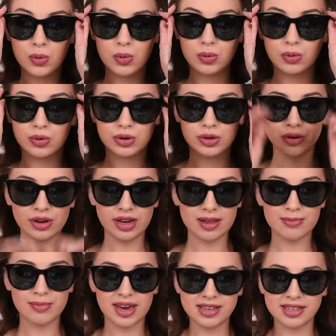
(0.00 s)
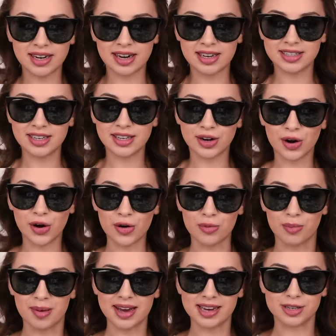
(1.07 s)
Oh, you can basically see the whole
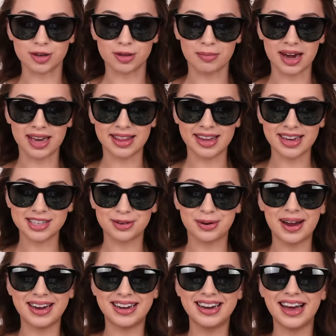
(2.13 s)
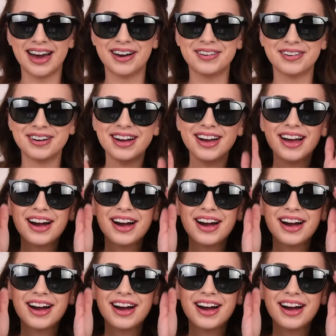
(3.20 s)
mess on my desk right now.